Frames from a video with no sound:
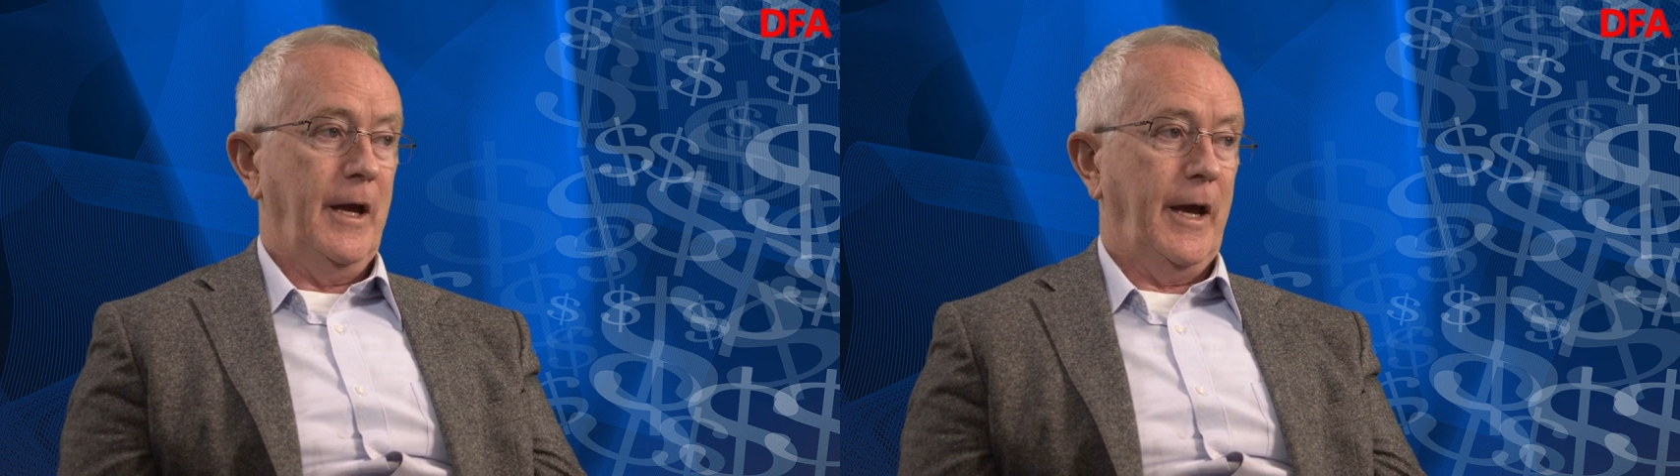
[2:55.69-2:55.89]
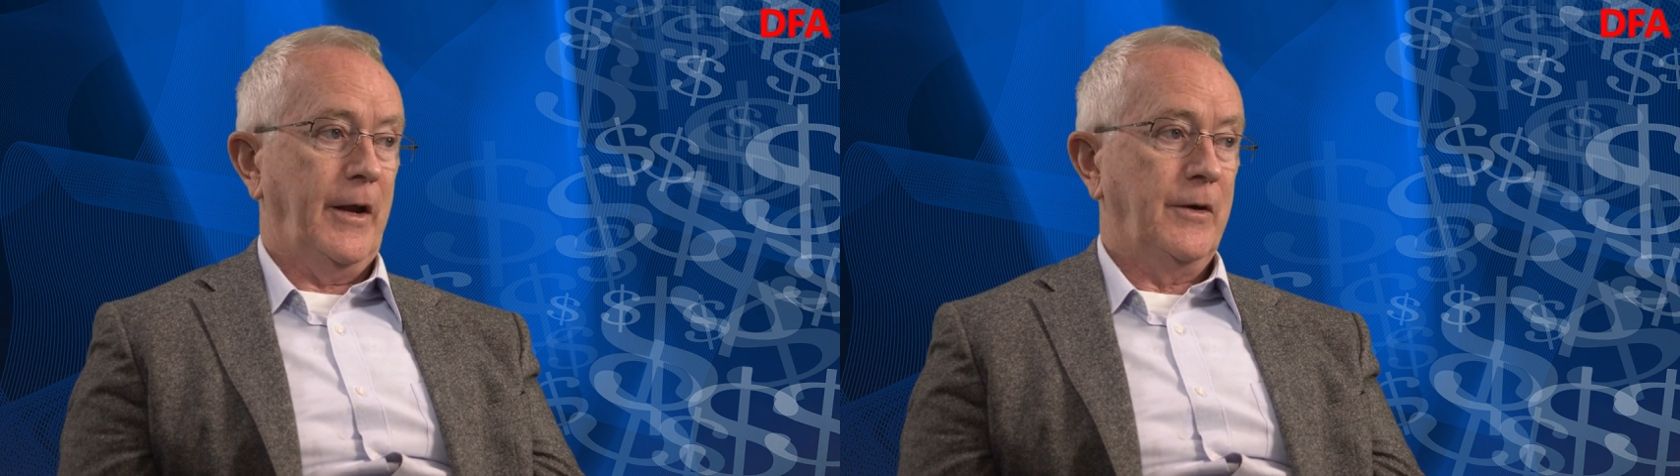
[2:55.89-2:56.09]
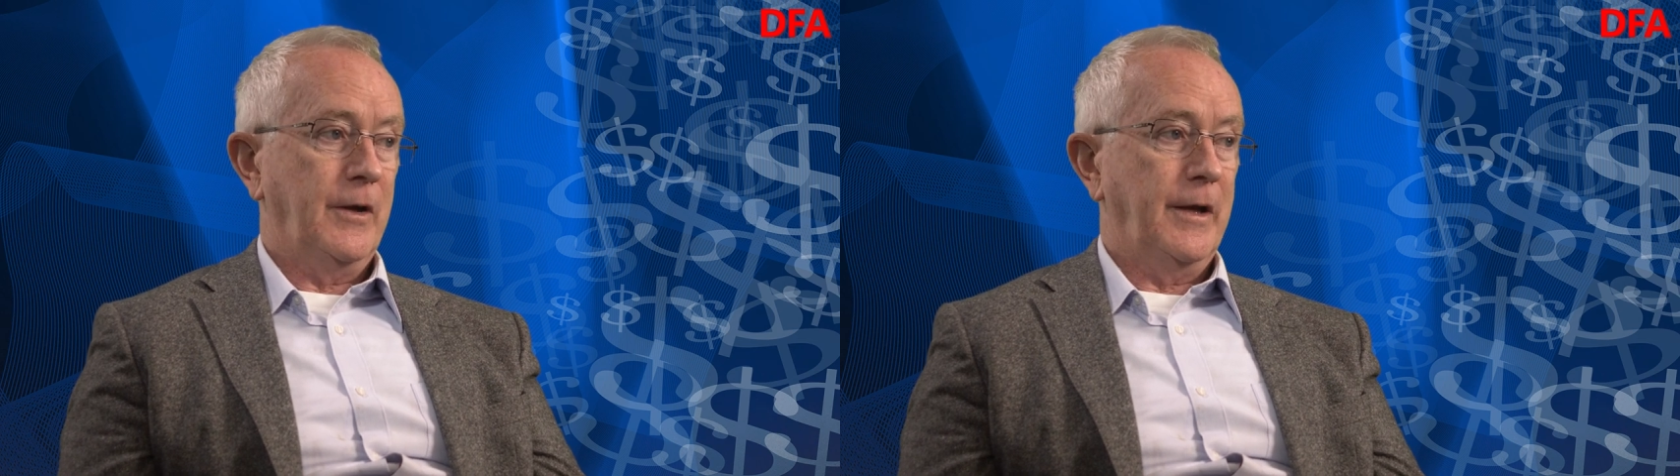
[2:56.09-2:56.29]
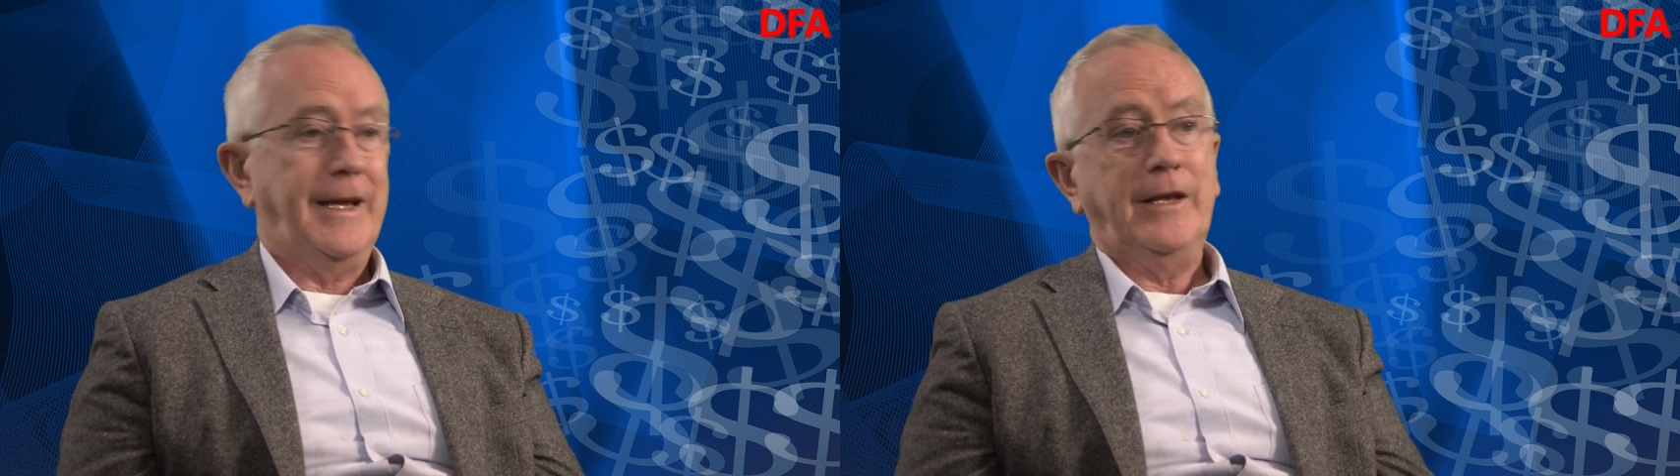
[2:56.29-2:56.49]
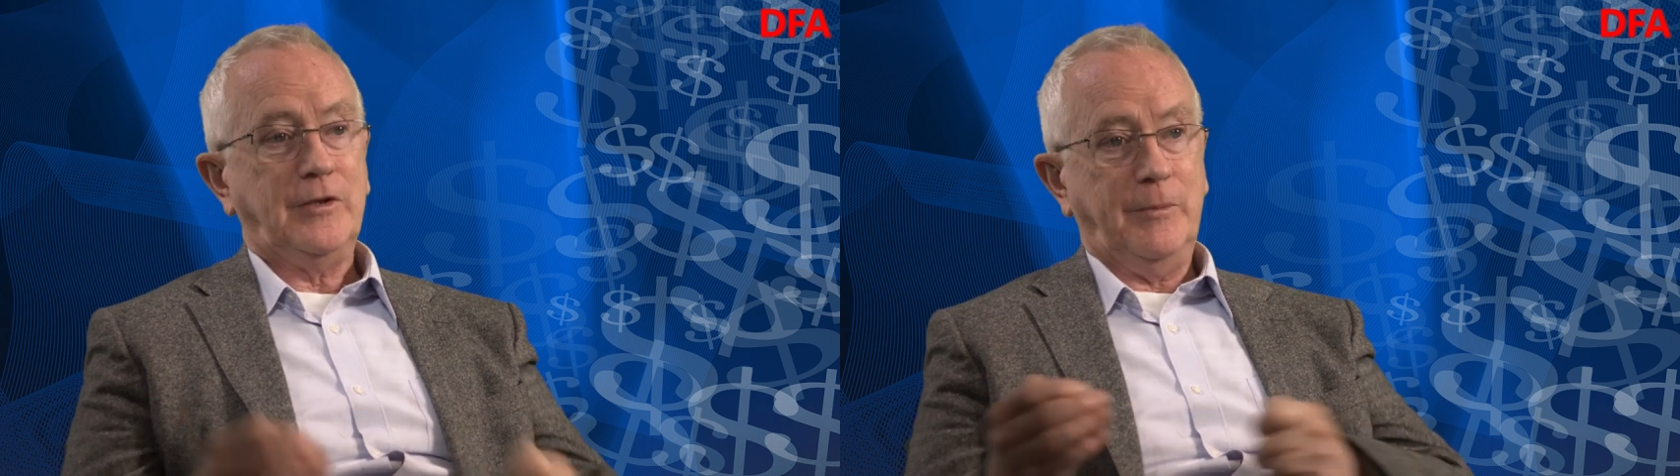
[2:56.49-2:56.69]
And
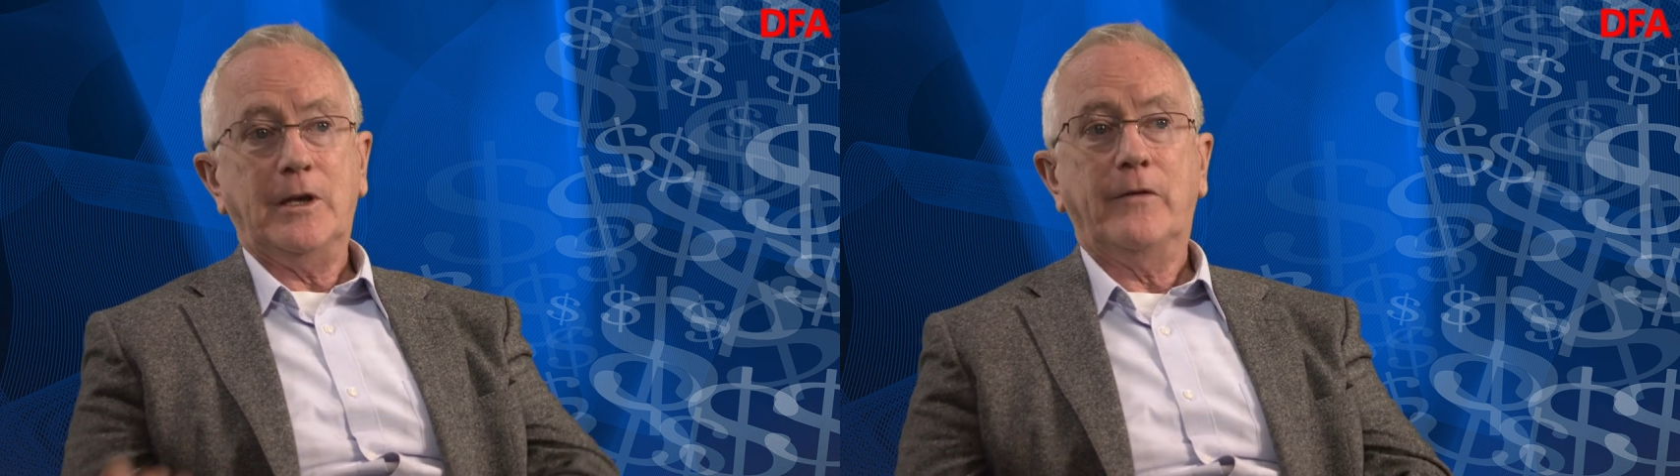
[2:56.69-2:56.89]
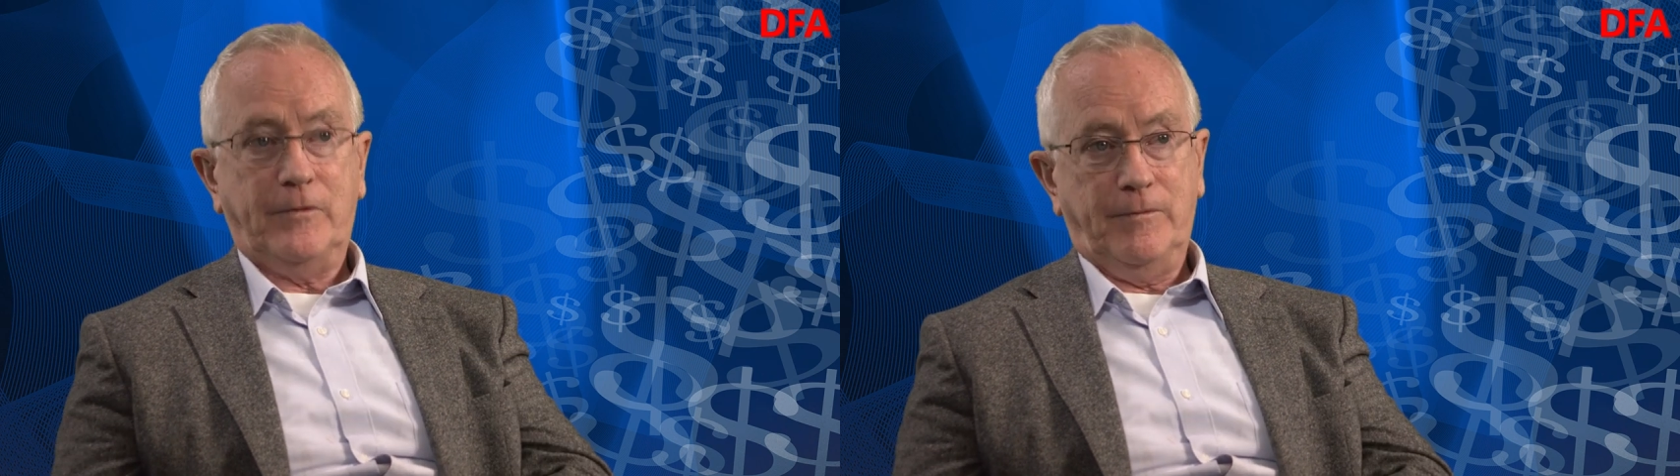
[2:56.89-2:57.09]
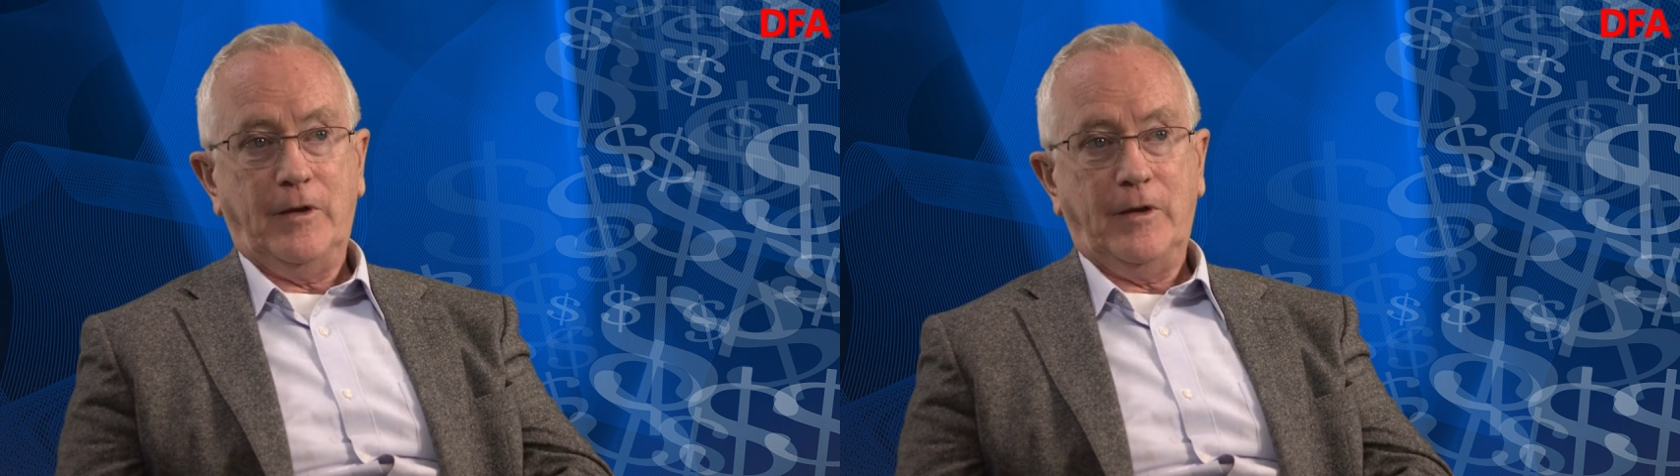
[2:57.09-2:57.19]
again, somebody I've